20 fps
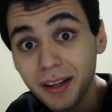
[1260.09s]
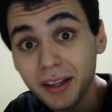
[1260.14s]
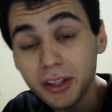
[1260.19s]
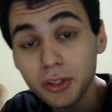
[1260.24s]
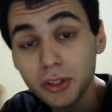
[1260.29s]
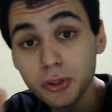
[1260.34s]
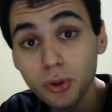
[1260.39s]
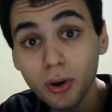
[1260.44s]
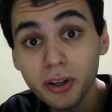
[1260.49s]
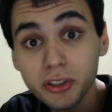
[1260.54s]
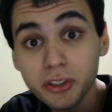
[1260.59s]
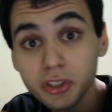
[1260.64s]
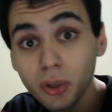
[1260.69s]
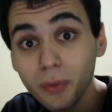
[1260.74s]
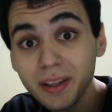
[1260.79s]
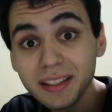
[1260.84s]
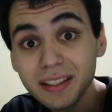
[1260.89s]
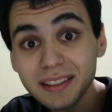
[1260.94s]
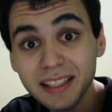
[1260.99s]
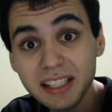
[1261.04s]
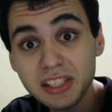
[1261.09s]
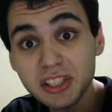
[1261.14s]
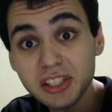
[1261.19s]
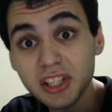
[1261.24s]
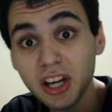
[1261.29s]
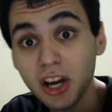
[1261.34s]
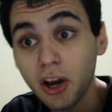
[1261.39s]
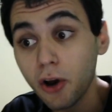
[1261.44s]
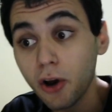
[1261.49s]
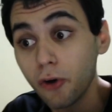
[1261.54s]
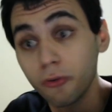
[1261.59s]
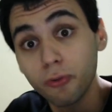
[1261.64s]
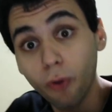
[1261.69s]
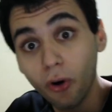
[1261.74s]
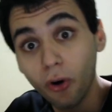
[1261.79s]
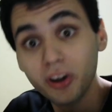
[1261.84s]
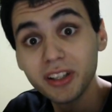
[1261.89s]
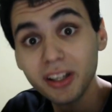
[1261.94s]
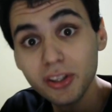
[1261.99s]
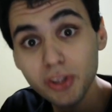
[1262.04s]
You are doing this
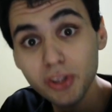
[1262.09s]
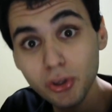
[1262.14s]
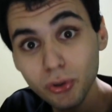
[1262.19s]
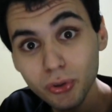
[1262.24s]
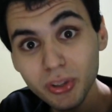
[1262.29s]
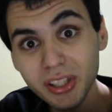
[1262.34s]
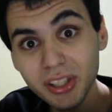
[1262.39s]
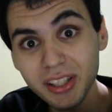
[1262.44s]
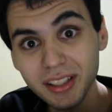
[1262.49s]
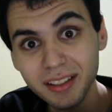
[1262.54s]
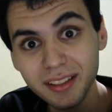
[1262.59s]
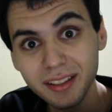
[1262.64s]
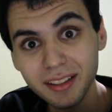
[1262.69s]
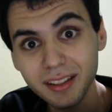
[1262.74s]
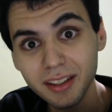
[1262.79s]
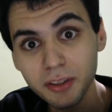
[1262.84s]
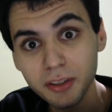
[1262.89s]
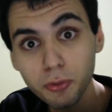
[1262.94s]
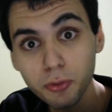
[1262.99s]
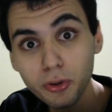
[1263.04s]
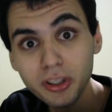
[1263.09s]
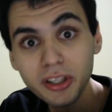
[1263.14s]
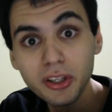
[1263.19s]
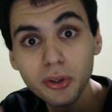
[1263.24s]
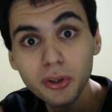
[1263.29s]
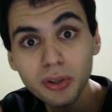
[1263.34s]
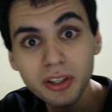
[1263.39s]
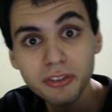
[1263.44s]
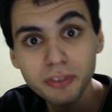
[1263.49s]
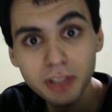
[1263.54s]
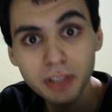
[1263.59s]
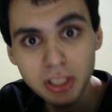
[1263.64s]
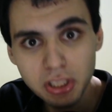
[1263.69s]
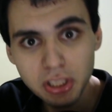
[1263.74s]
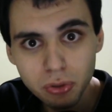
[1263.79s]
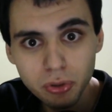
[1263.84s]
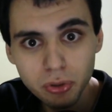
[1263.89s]
for the union, for the universal